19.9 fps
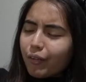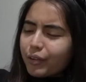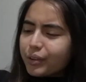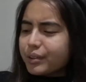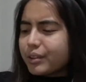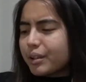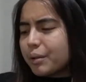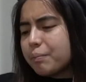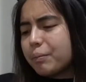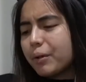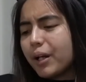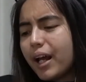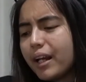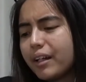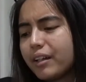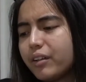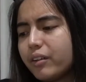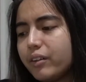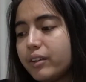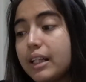Why are you so impolite?
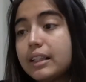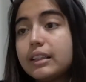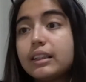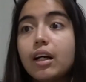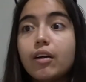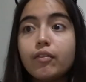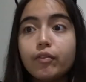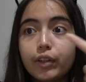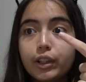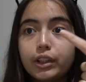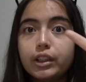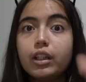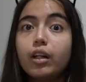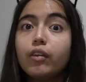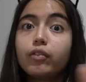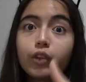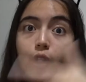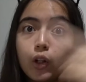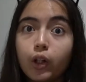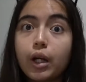You know, that's their version
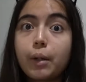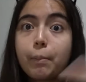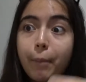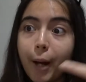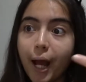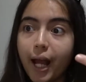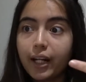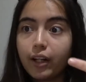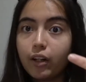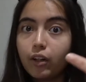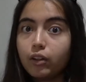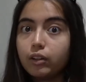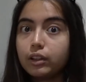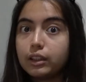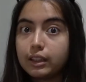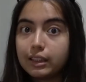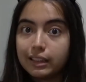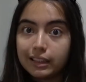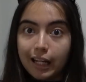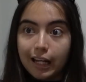of talking back, you know,
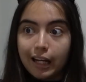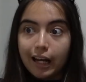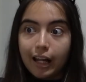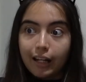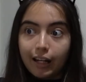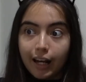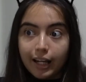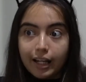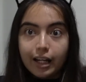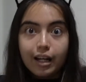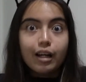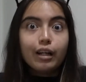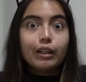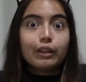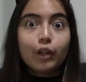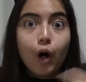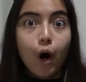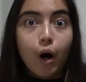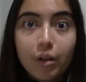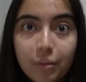since they can't like
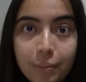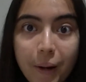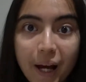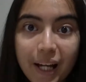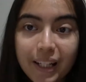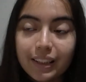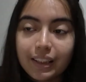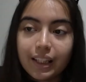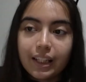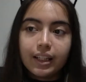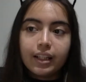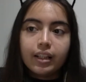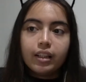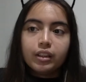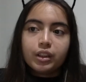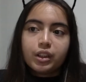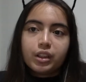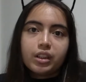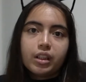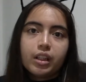talk back, they
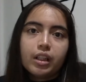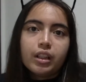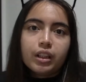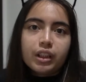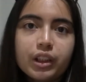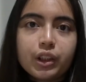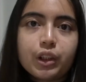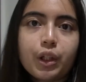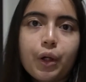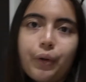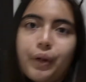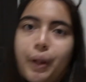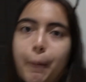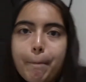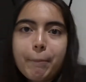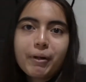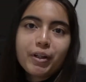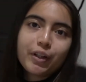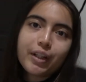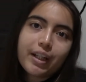just show their
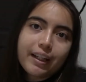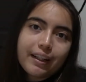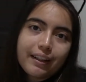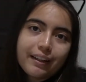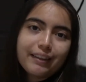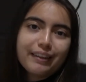booty.